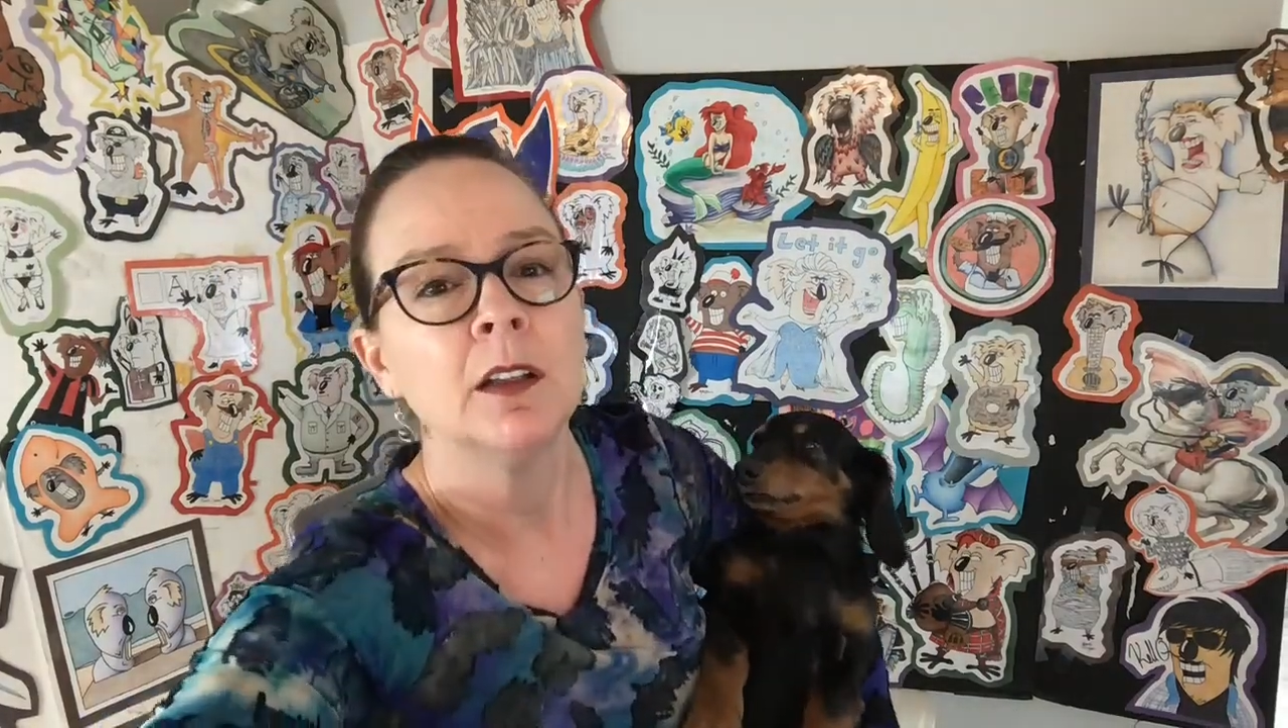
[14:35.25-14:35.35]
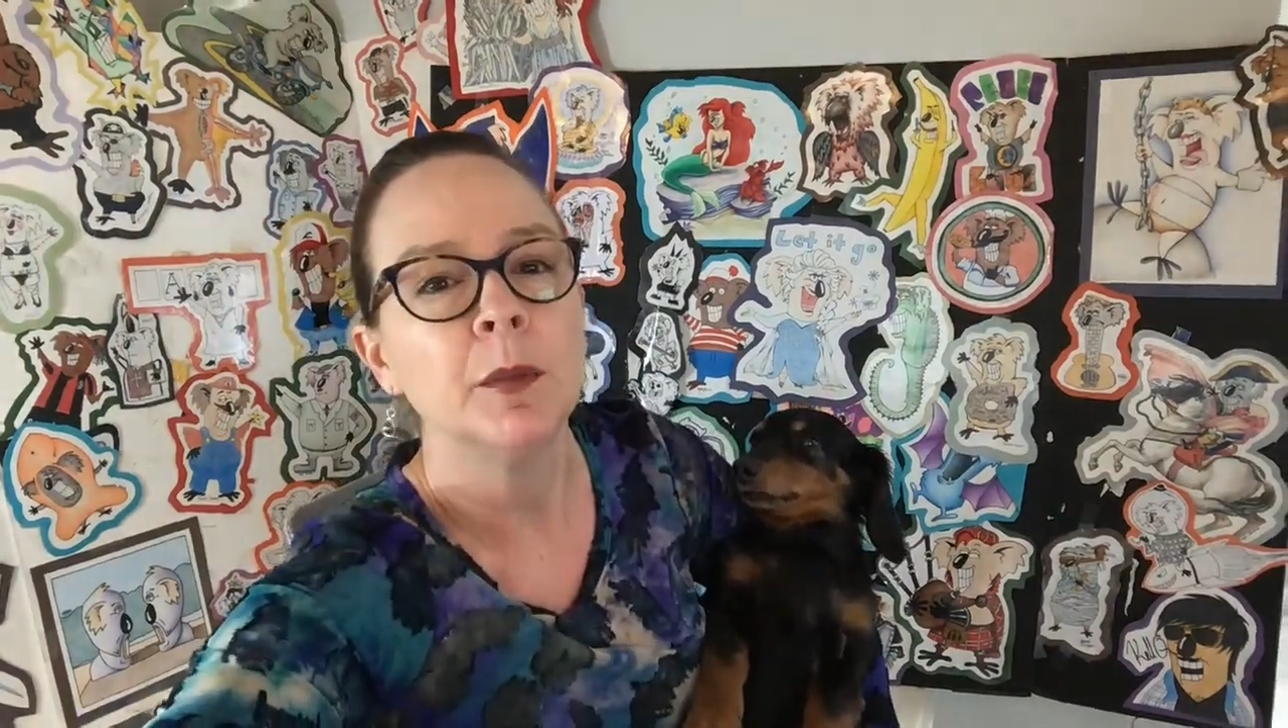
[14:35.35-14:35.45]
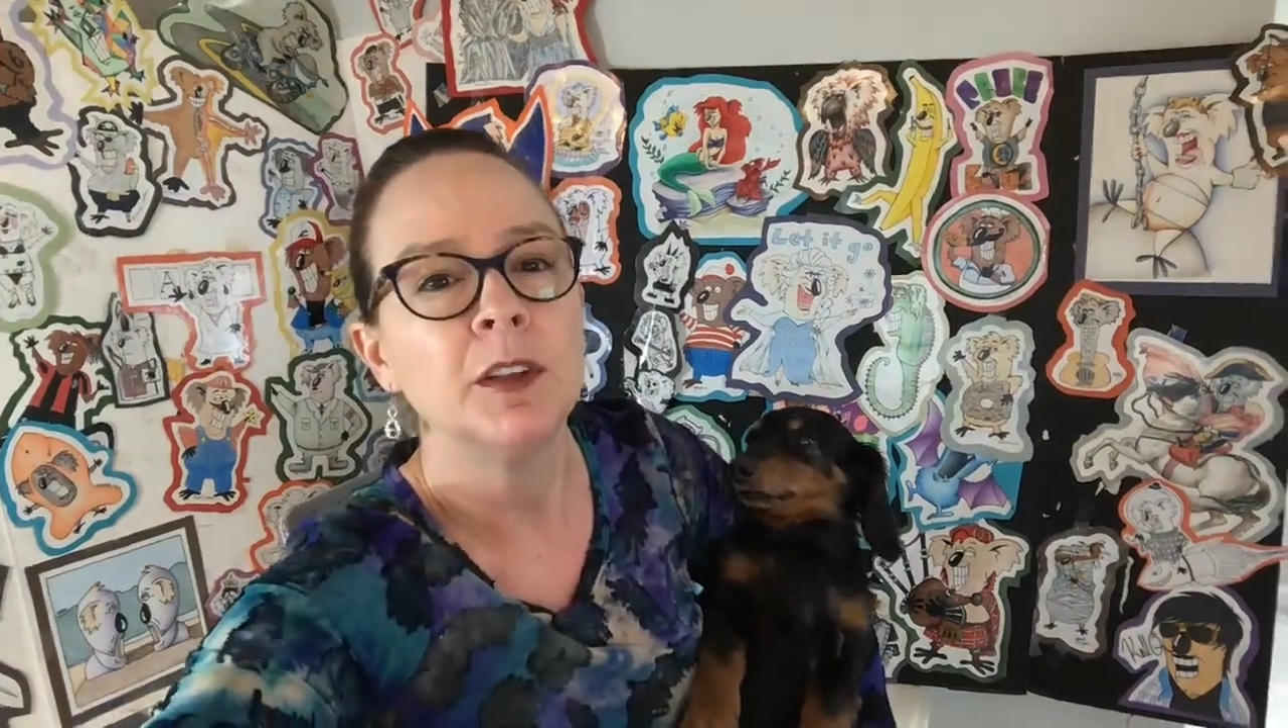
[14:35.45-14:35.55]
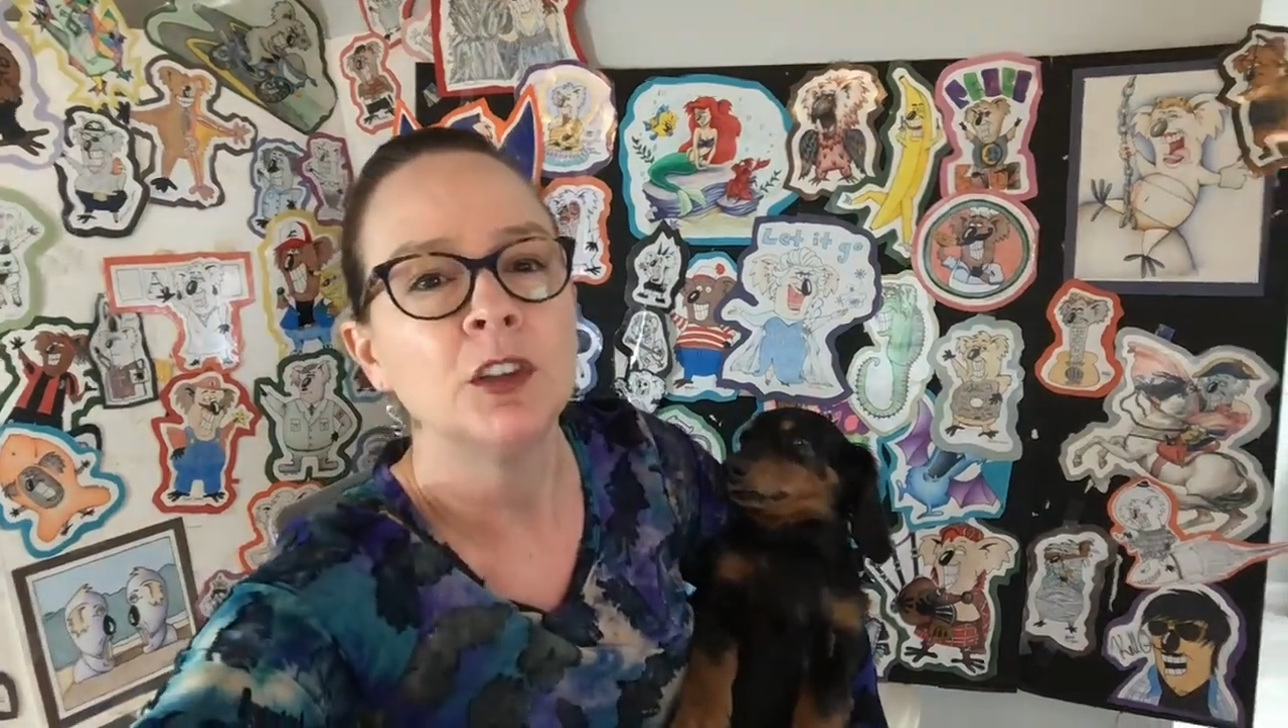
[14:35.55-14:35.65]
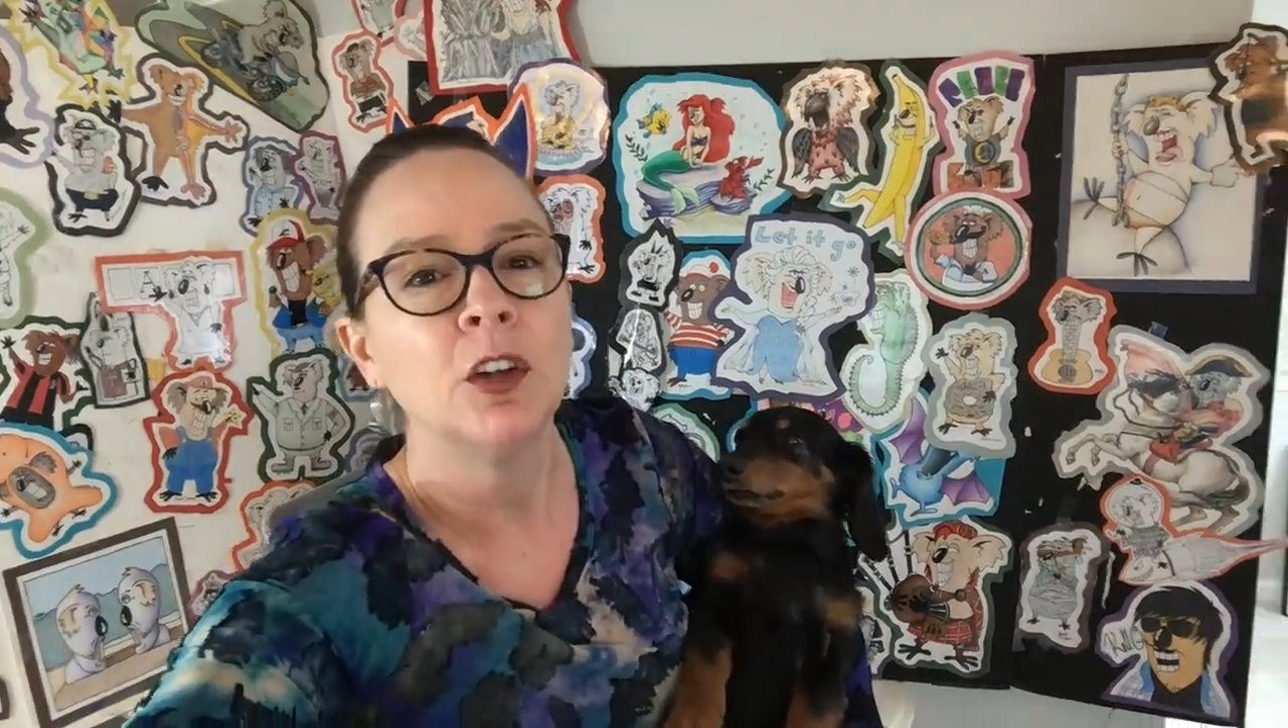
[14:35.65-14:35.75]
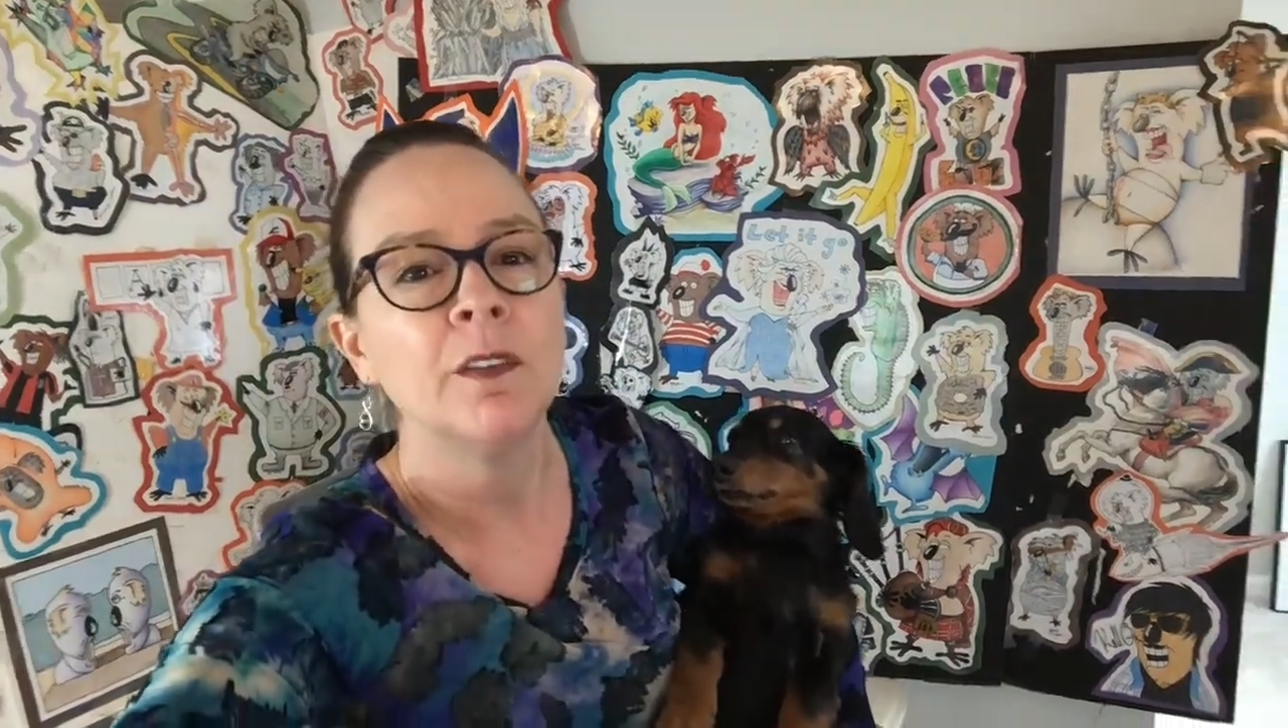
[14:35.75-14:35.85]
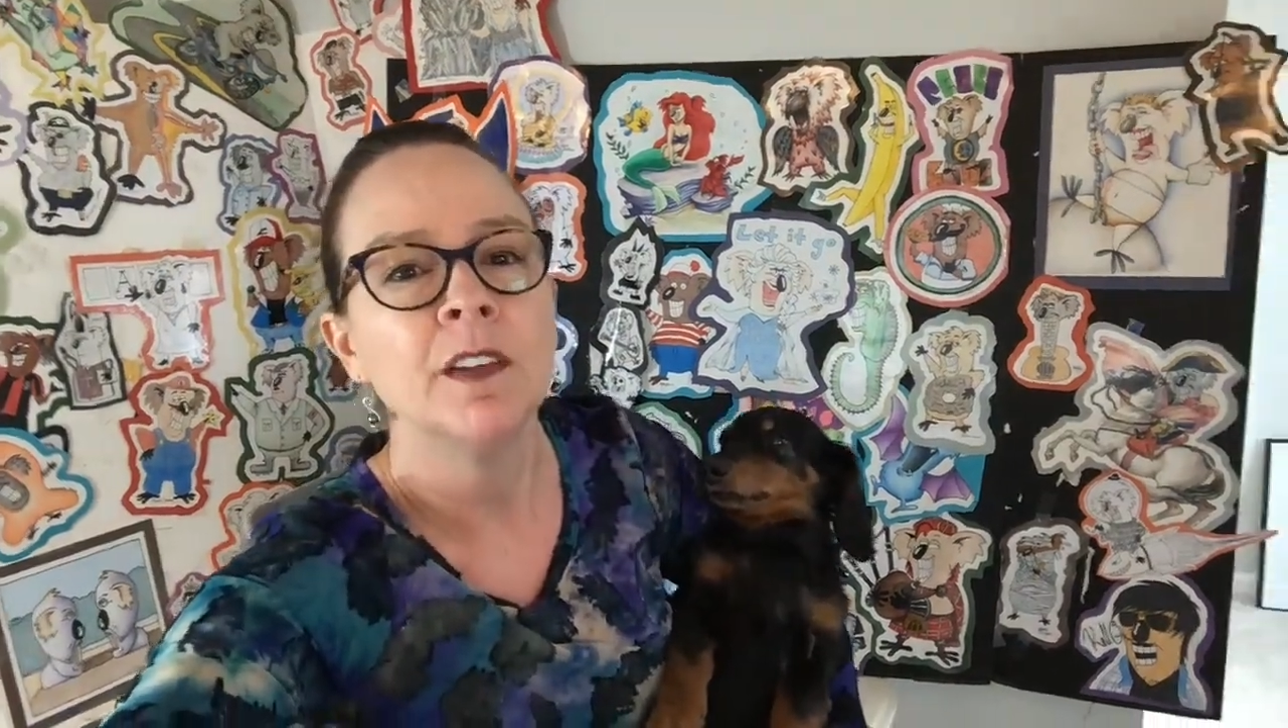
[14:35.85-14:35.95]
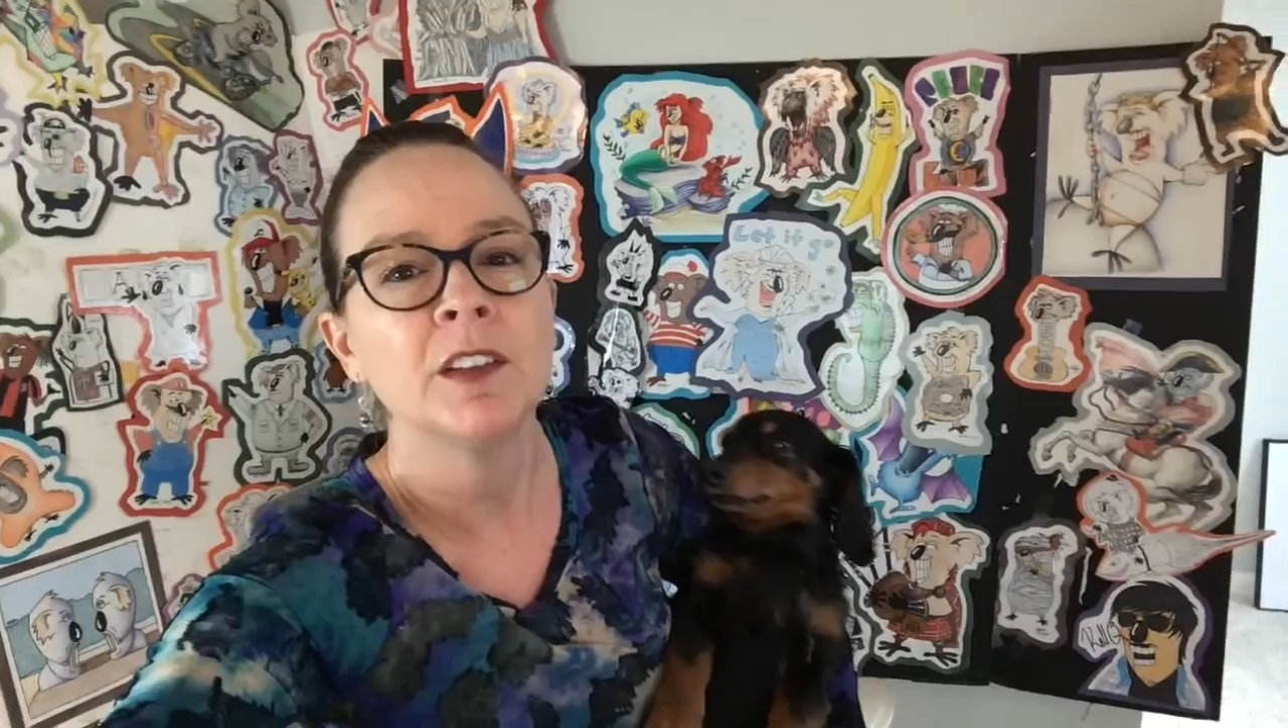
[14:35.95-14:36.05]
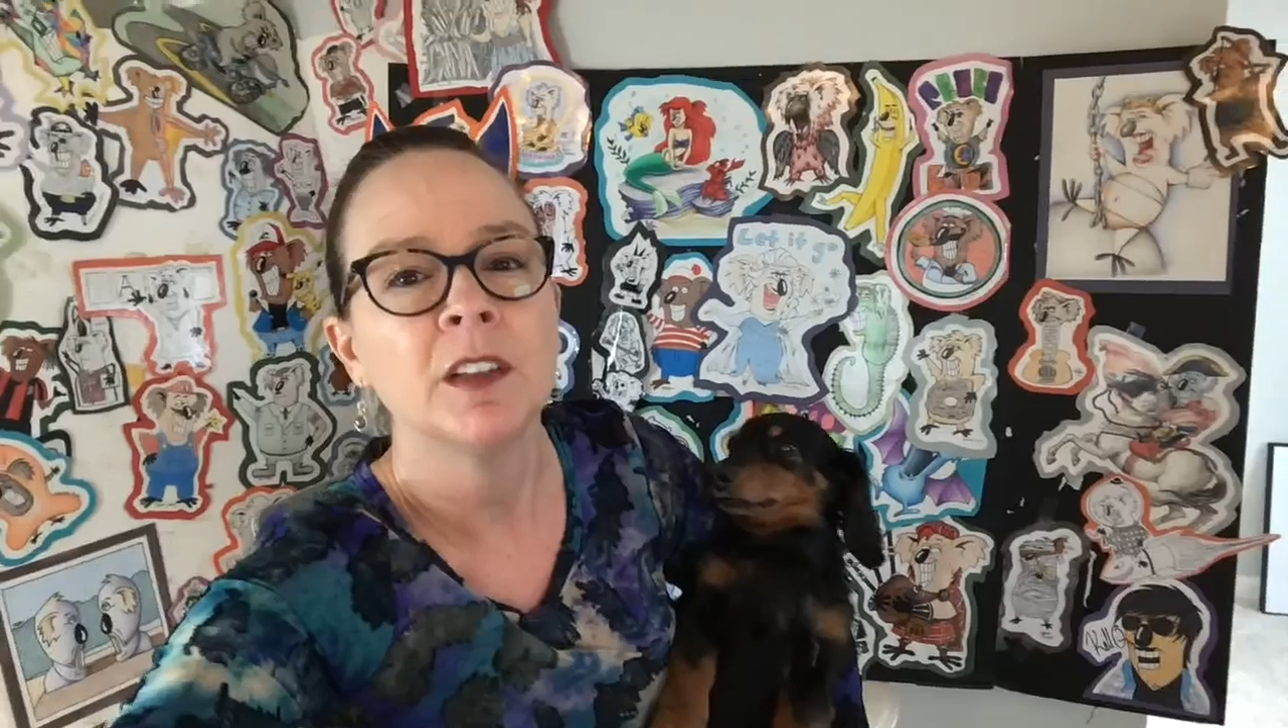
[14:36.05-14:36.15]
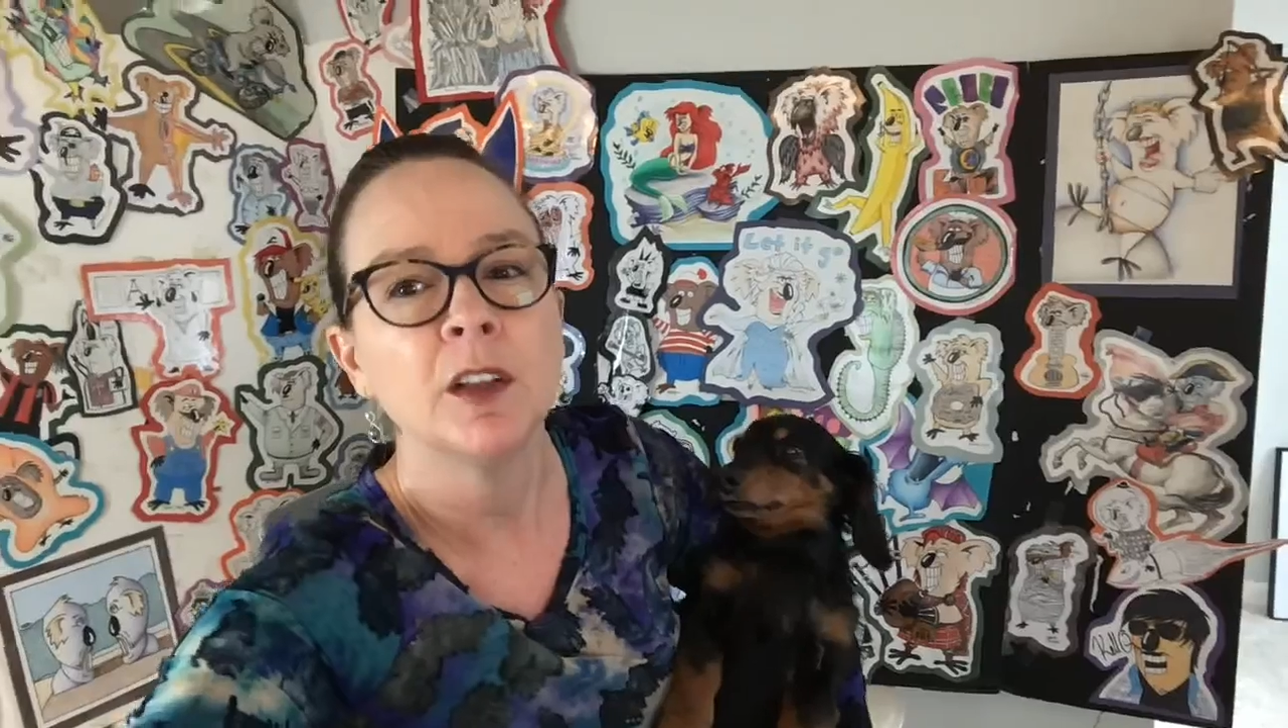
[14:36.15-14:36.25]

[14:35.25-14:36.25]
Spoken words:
Let me turn this a